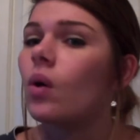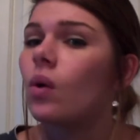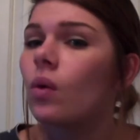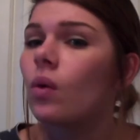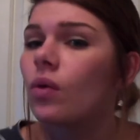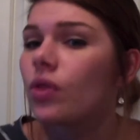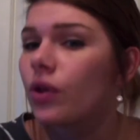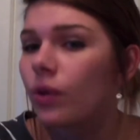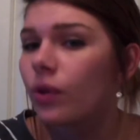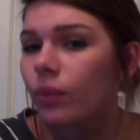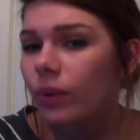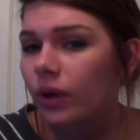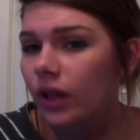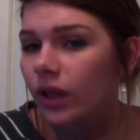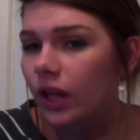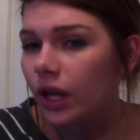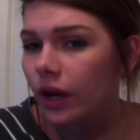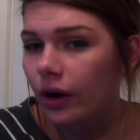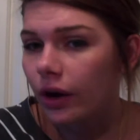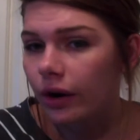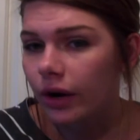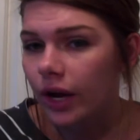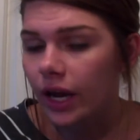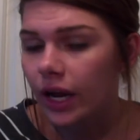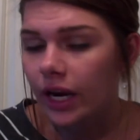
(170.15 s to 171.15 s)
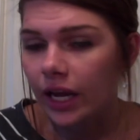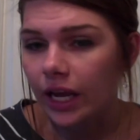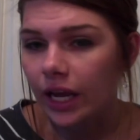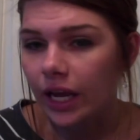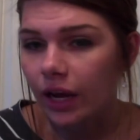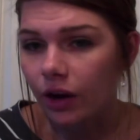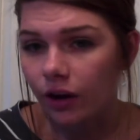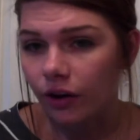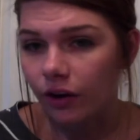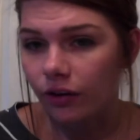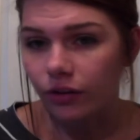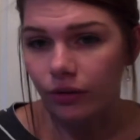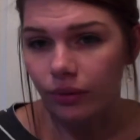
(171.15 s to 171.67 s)
there really aren't any
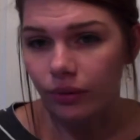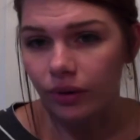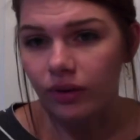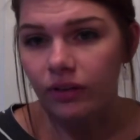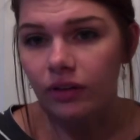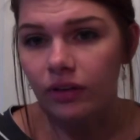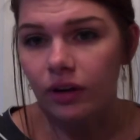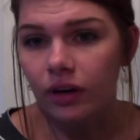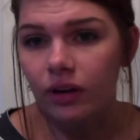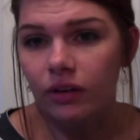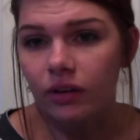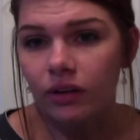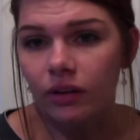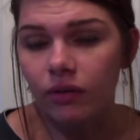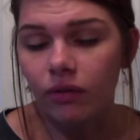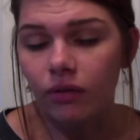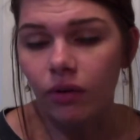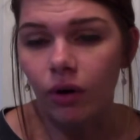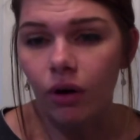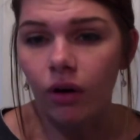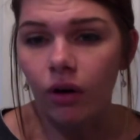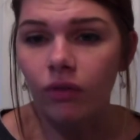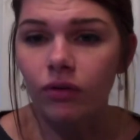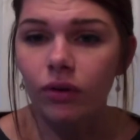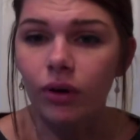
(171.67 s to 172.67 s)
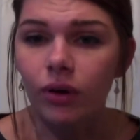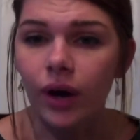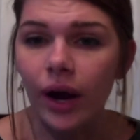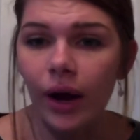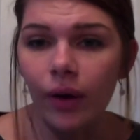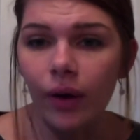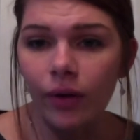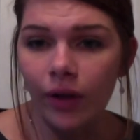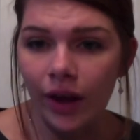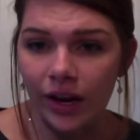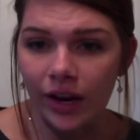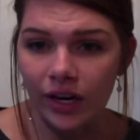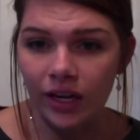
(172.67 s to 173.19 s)
characteristics involved or
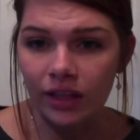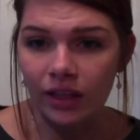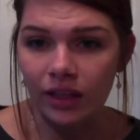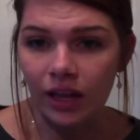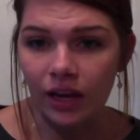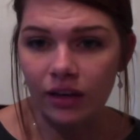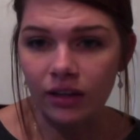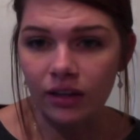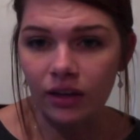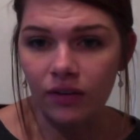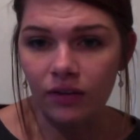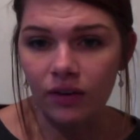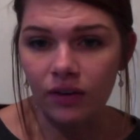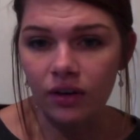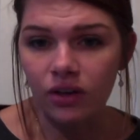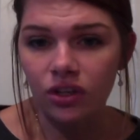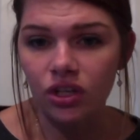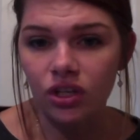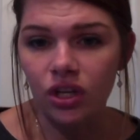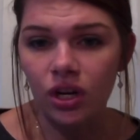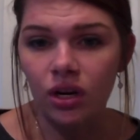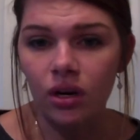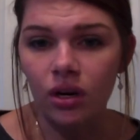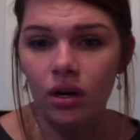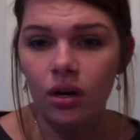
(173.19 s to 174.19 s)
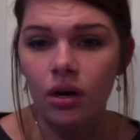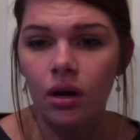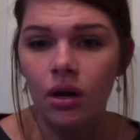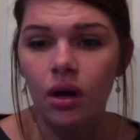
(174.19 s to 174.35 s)
outlined in that definition,